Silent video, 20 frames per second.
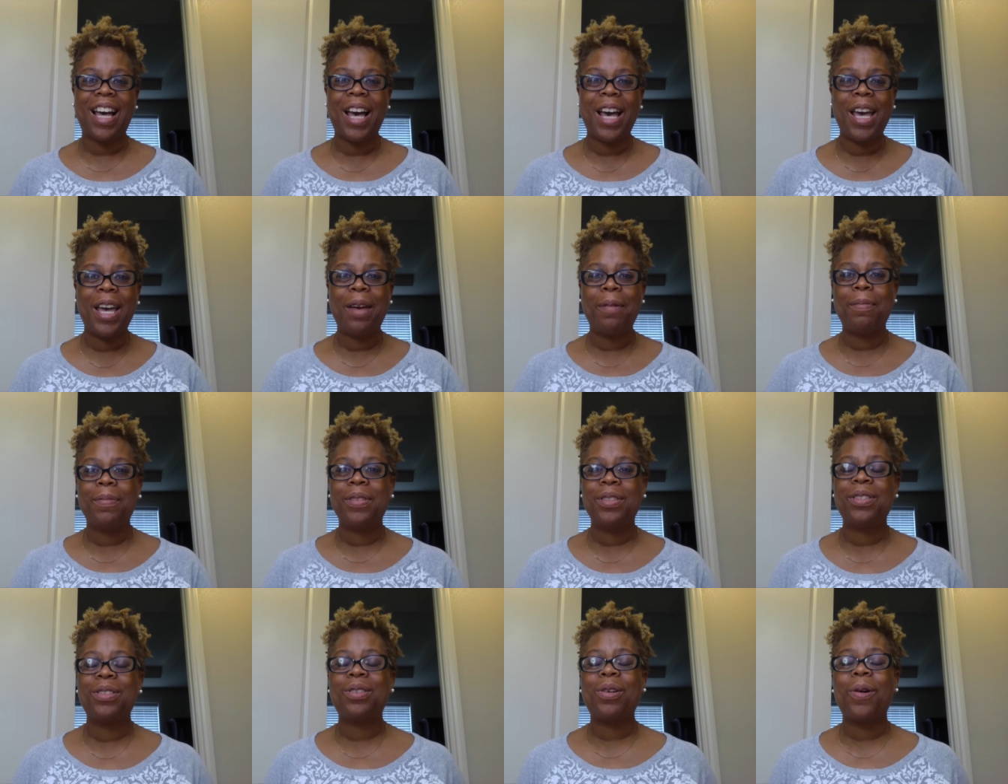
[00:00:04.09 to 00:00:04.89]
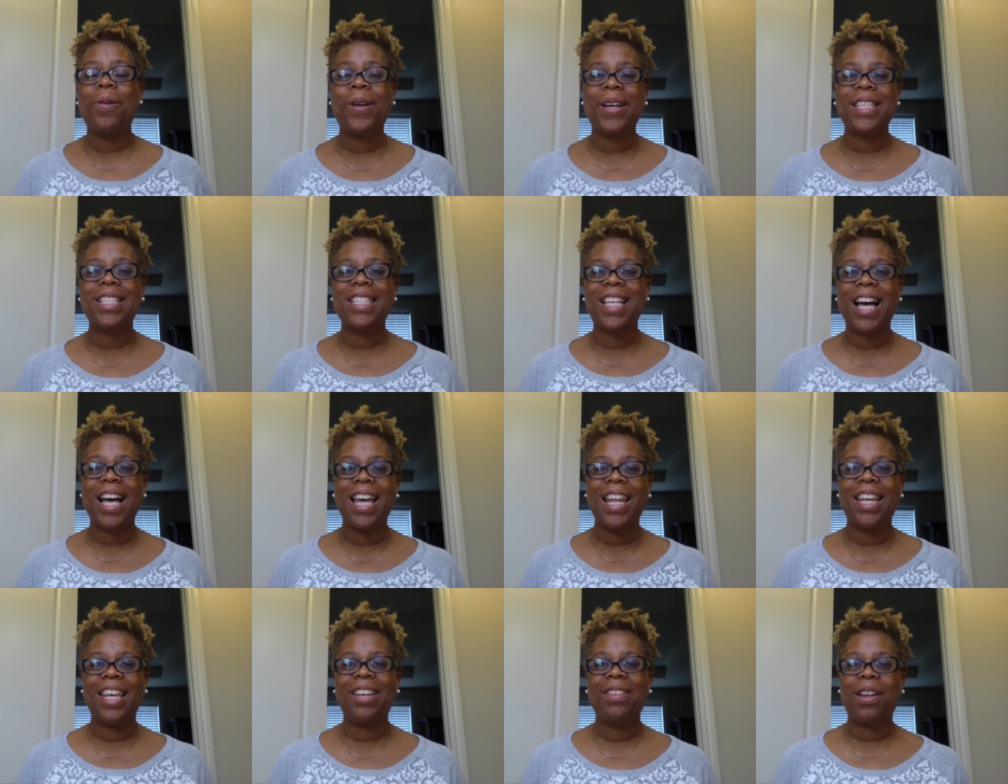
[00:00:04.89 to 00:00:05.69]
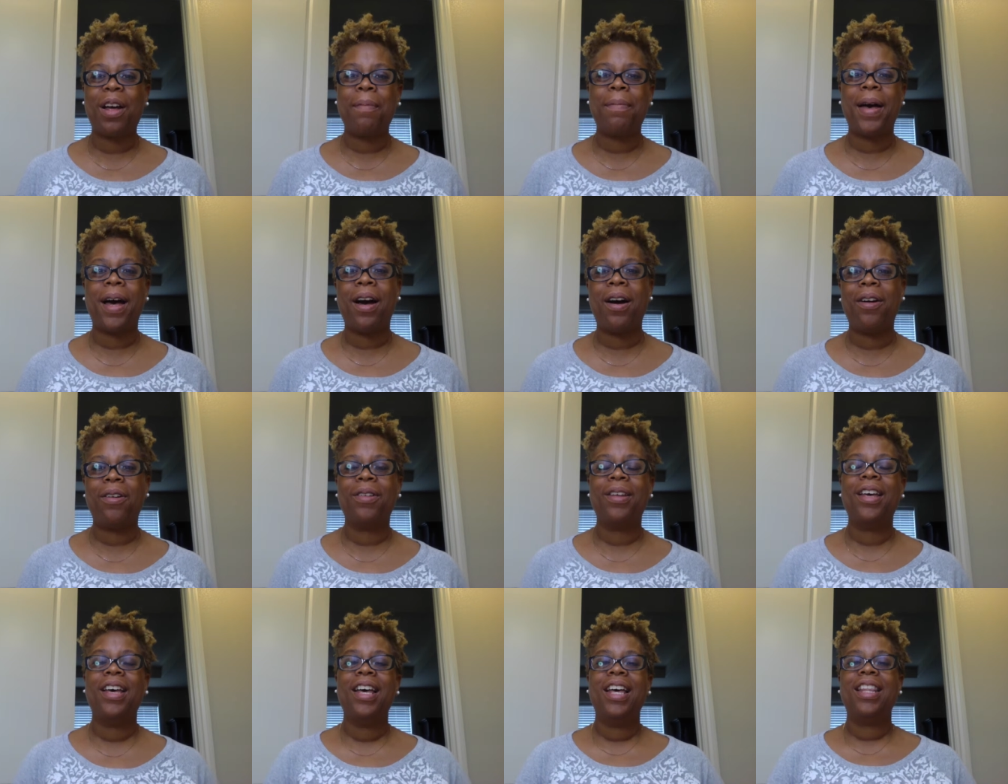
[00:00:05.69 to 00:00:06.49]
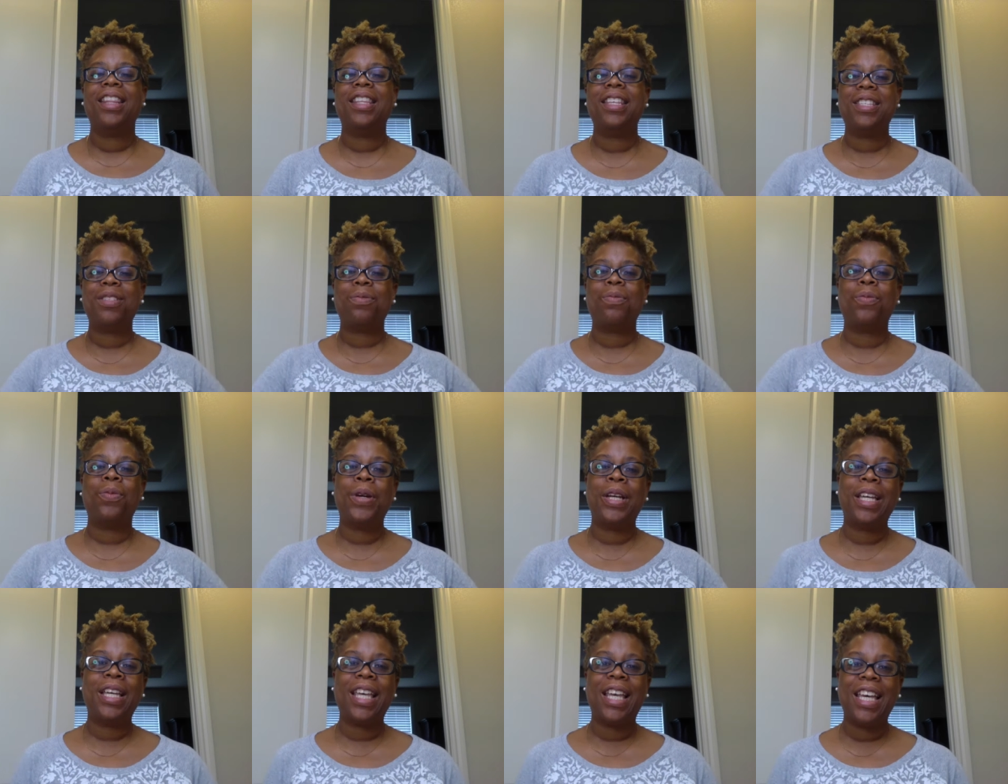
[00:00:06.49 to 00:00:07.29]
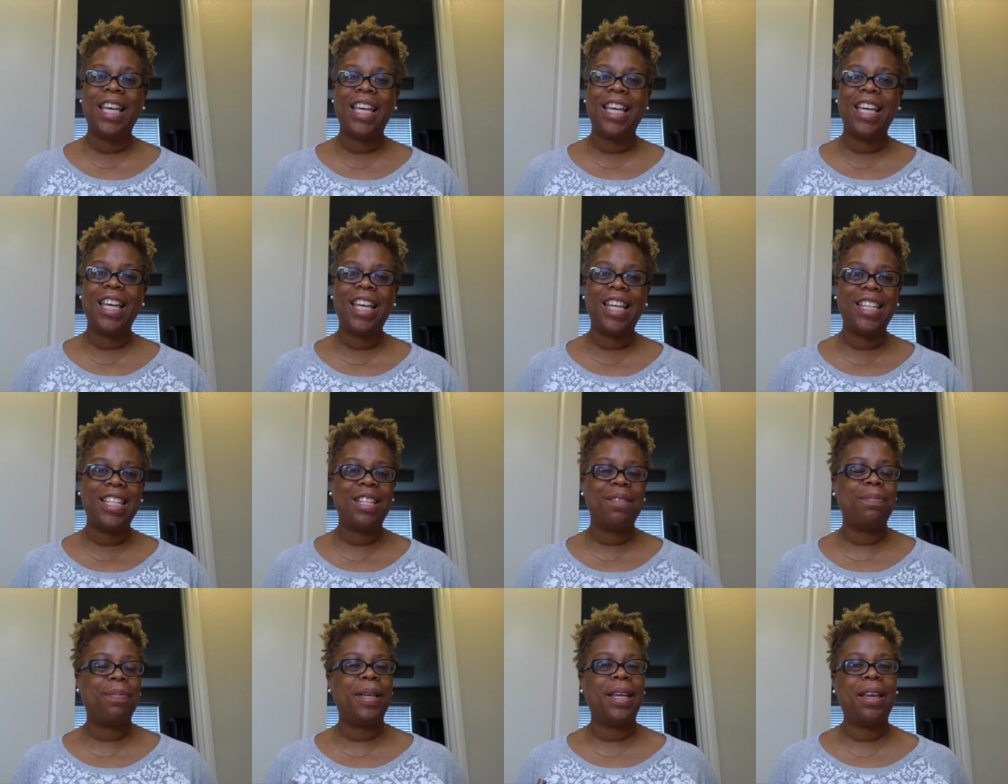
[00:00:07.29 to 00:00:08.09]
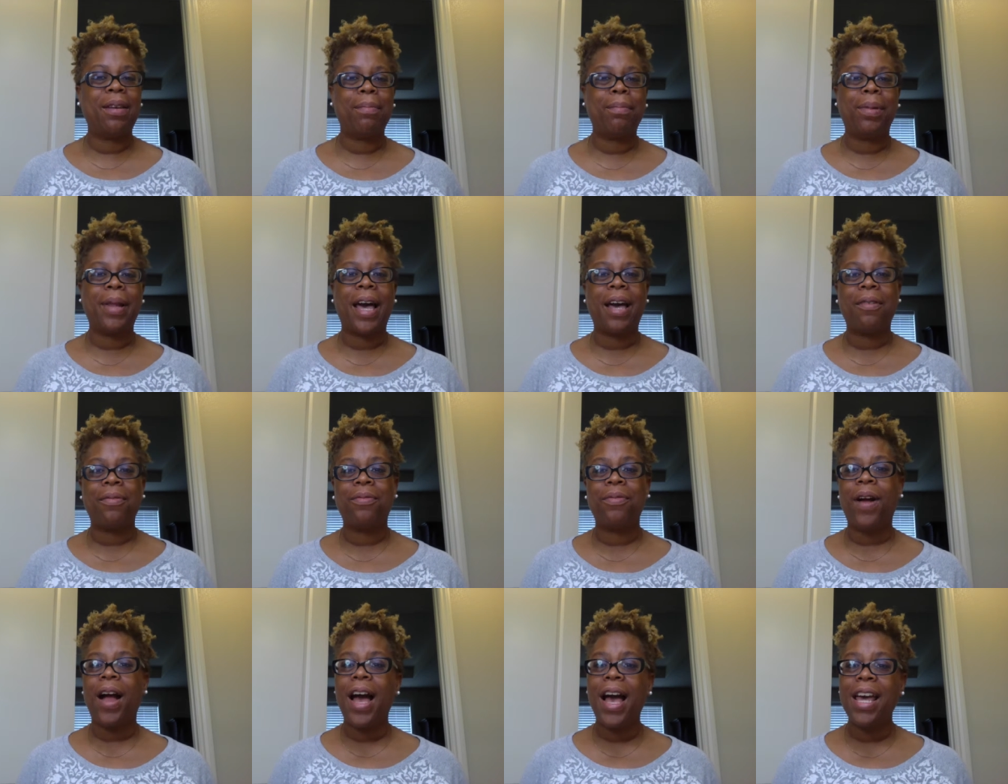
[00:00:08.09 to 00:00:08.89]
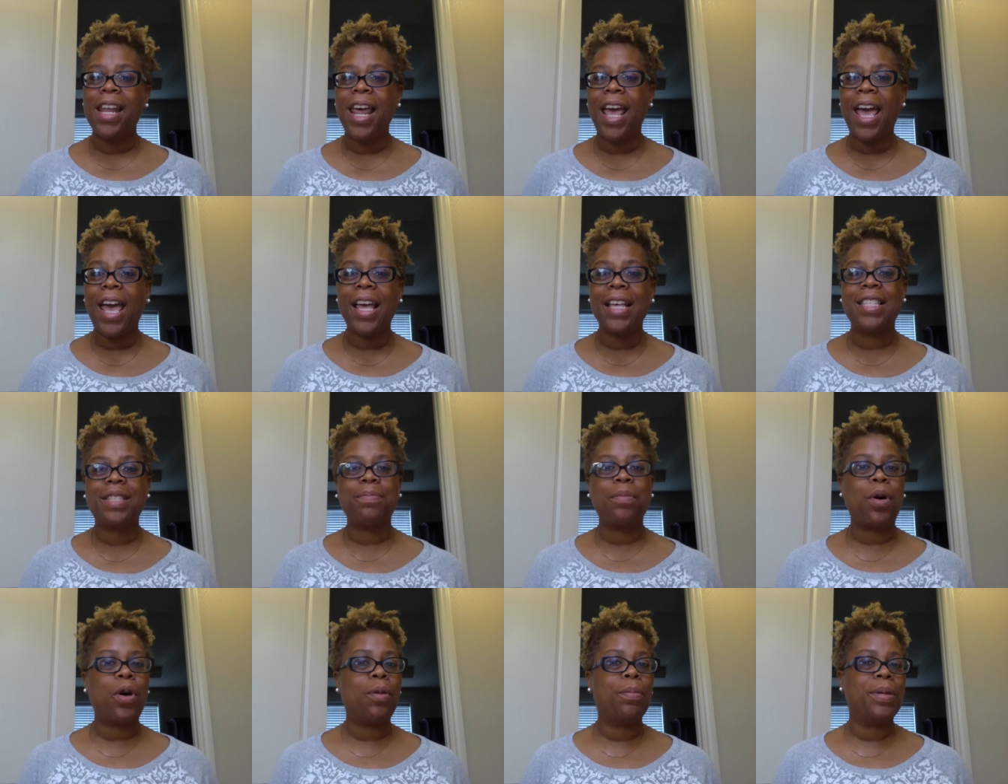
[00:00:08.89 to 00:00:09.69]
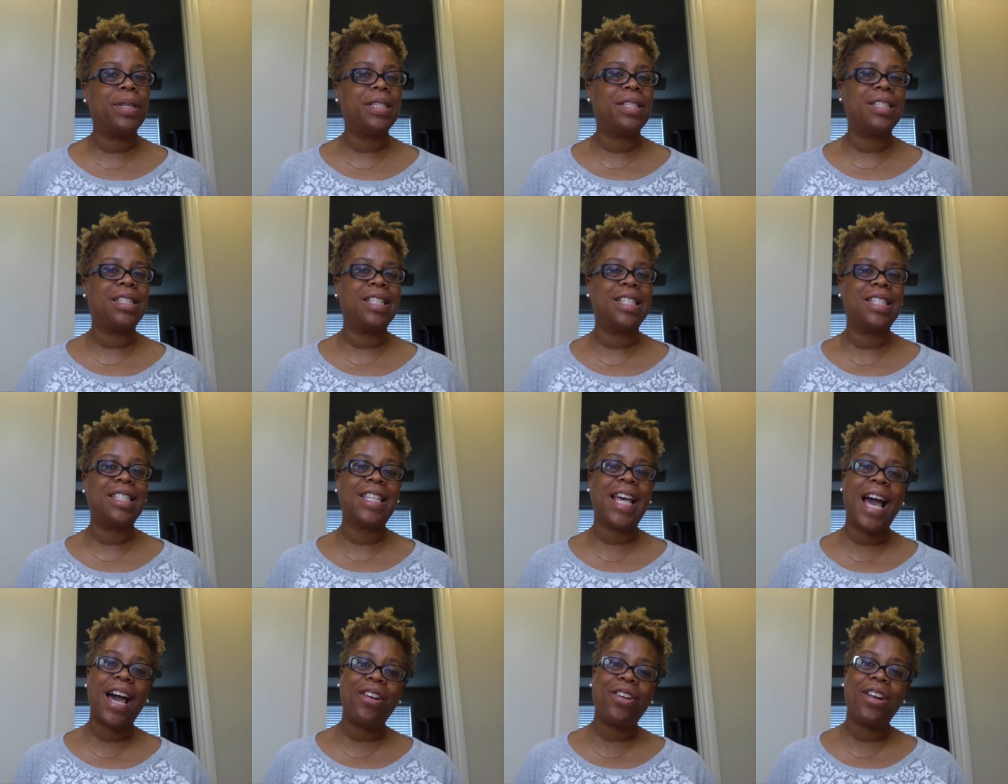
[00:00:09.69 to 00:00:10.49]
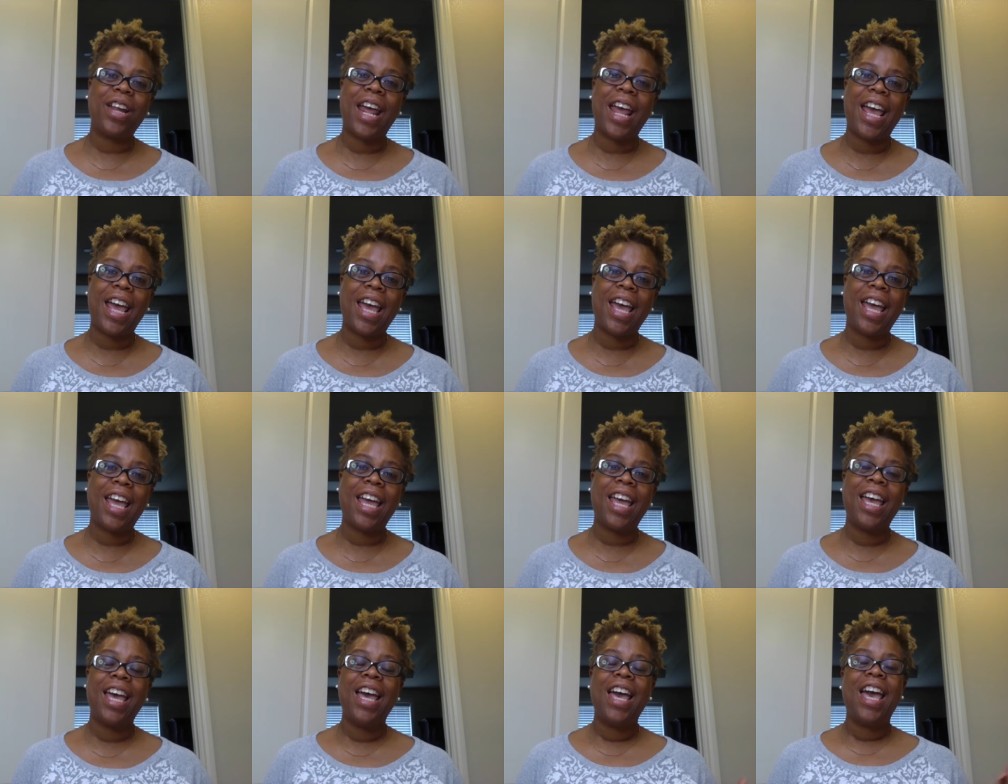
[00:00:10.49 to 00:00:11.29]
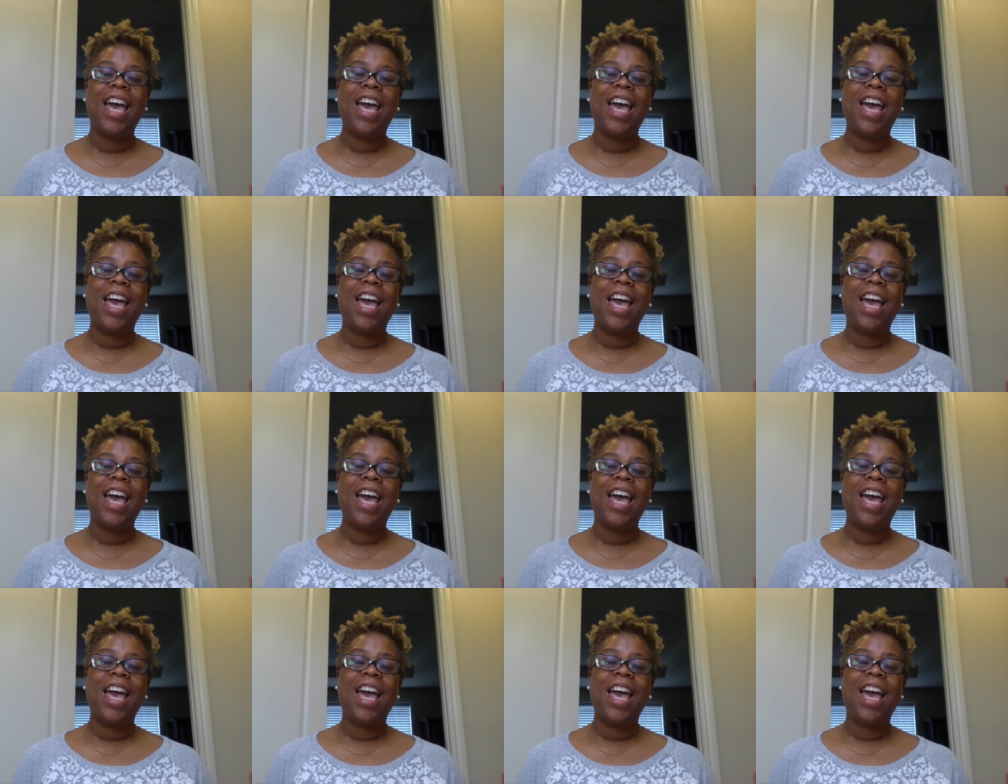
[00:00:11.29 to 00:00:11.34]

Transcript: I am so excited about this weekend, it being Black Friday, Small Business Saturday,